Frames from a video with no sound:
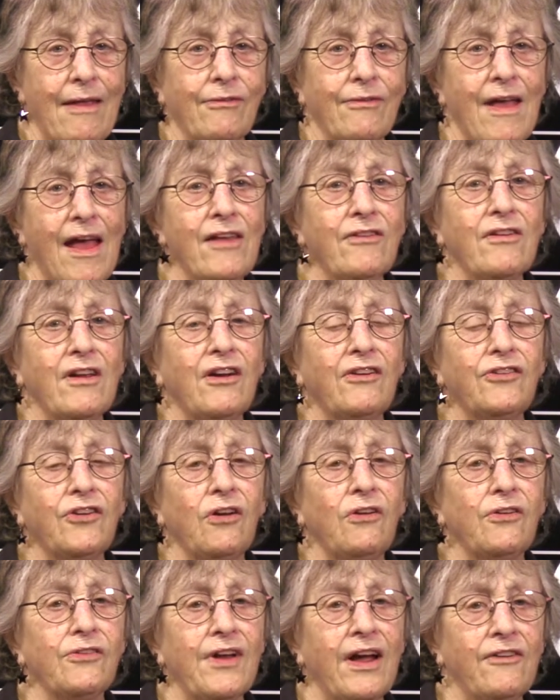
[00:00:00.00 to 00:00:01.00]
an
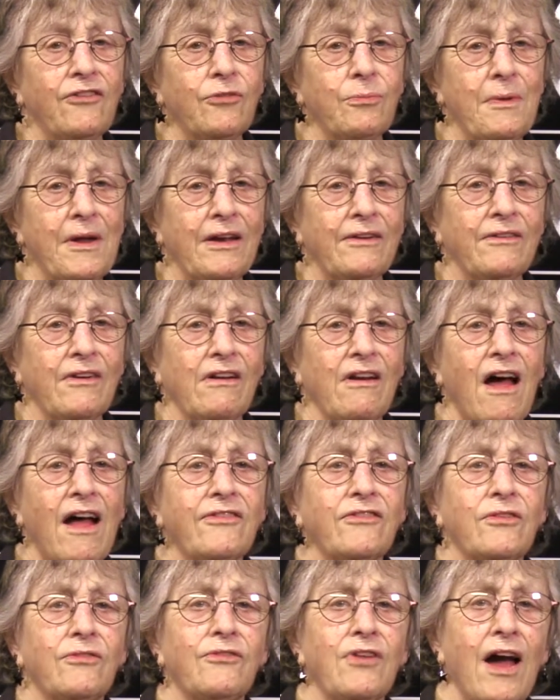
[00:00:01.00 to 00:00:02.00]
adult I spent
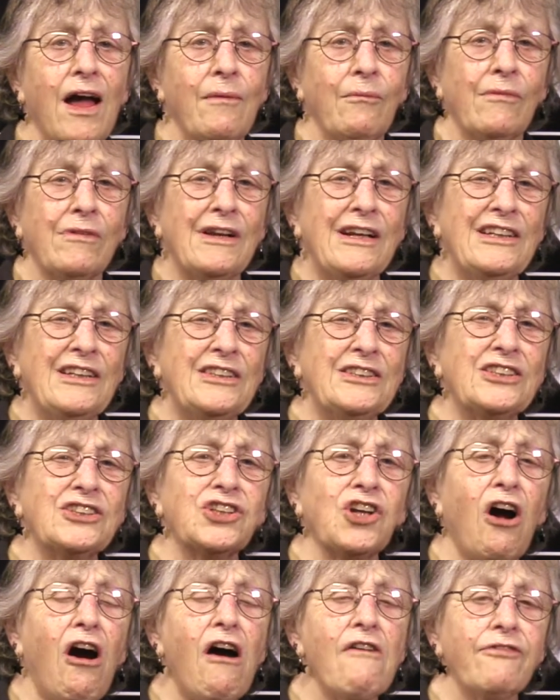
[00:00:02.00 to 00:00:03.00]
lots of time
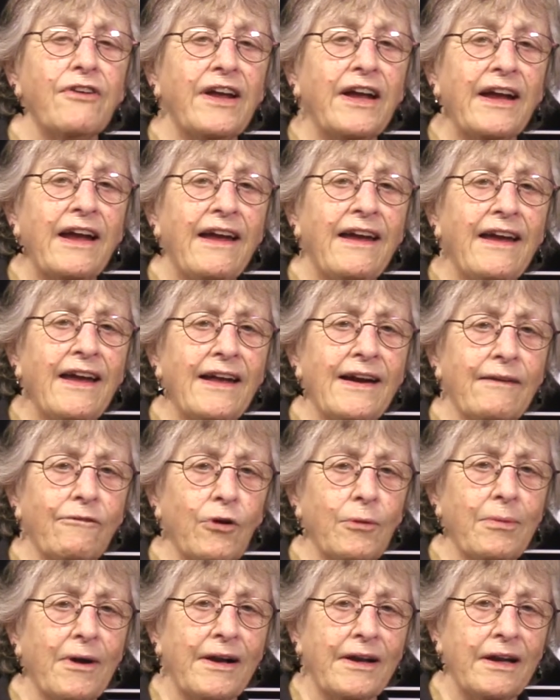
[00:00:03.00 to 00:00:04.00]
scoffing at
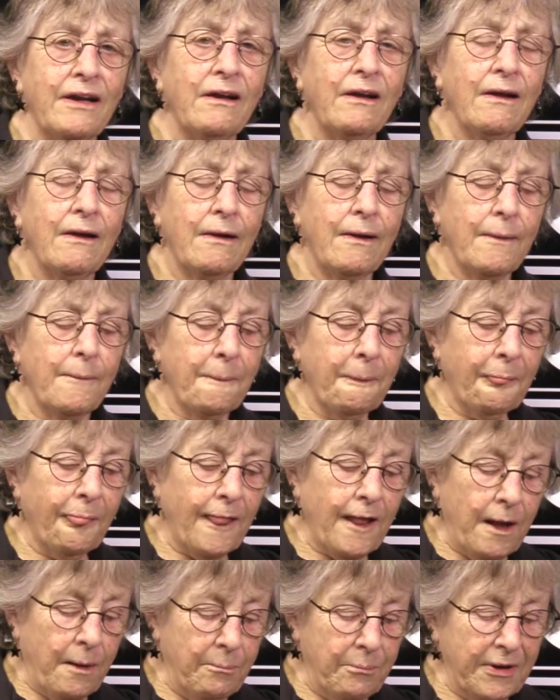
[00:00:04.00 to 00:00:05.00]
everybody,
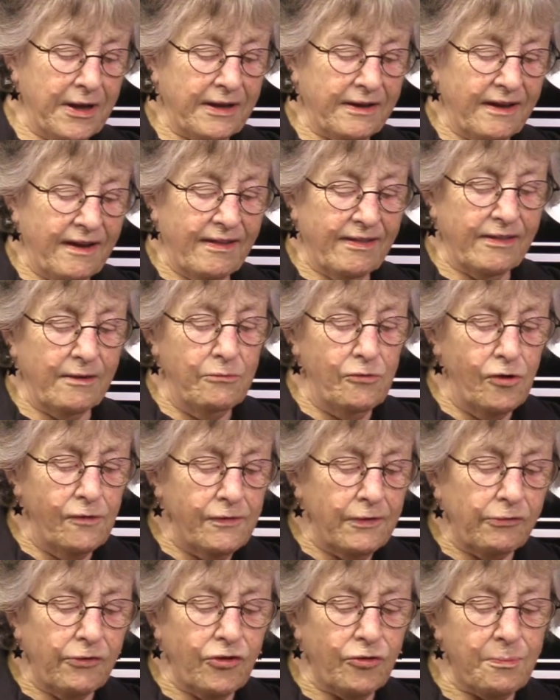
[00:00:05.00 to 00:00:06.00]
but the
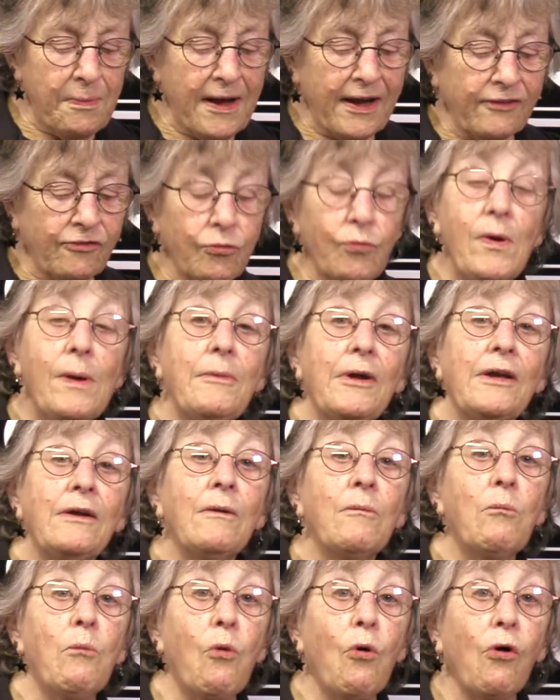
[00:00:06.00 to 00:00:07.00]
movie respects
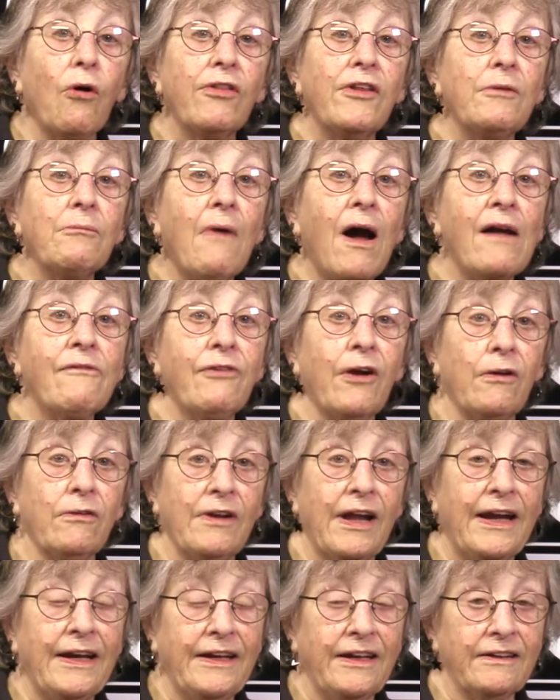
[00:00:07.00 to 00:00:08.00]
women more than My Fair
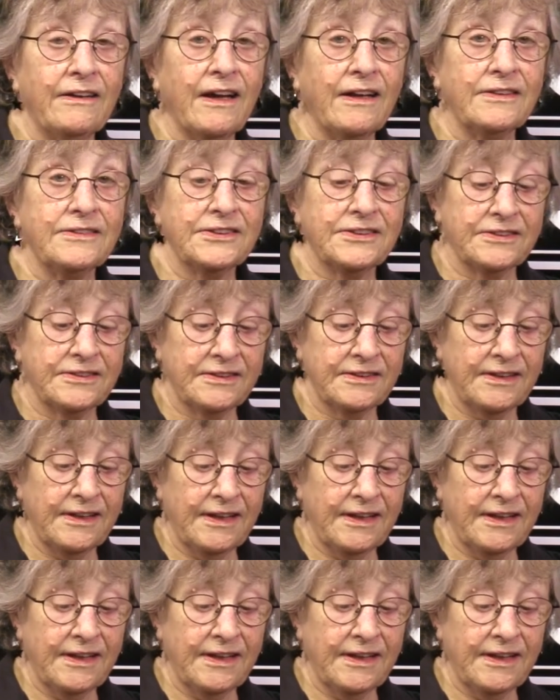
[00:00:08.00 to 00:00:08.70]
Lady does,